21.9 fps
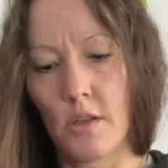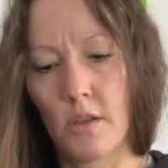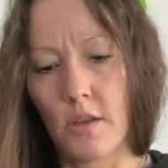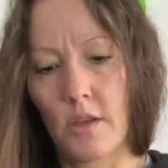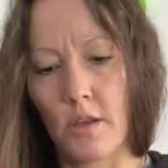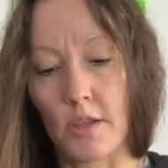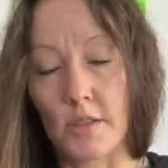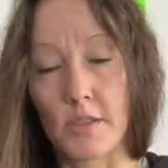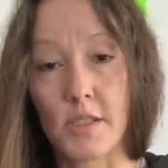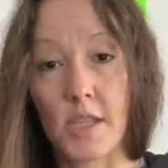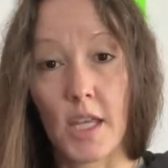
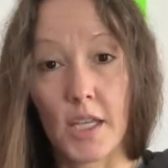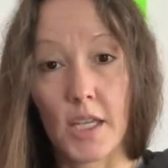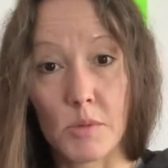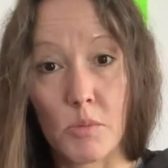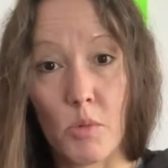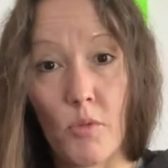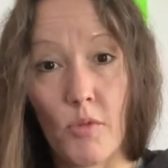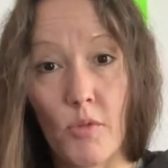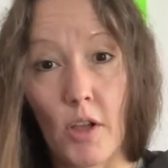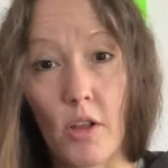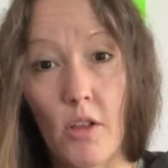Is things
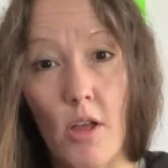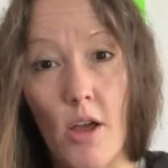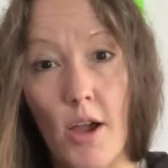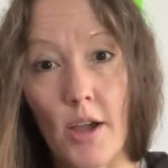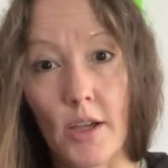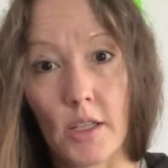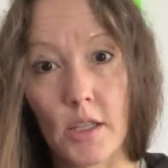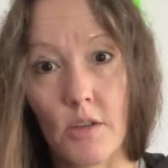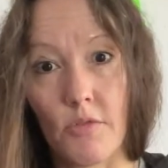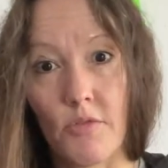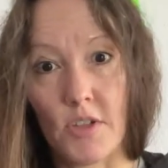moving along
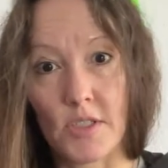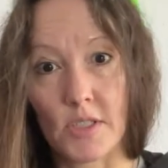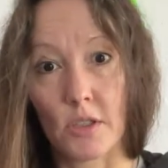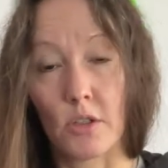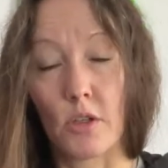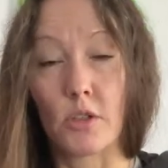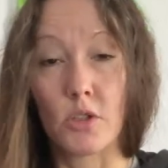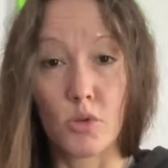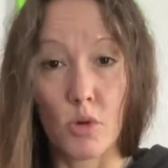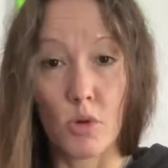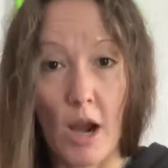in the
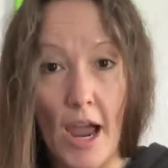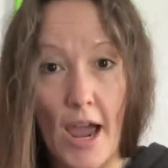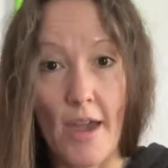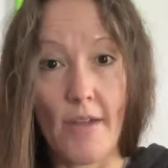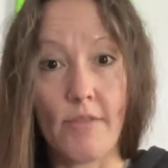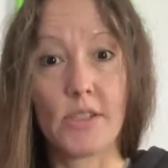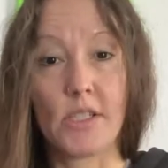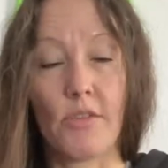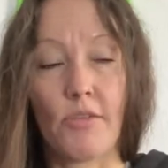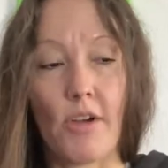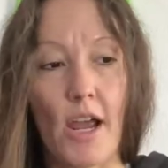physical
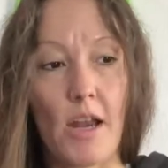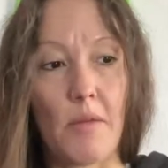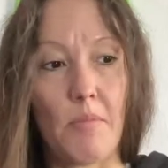drive, divine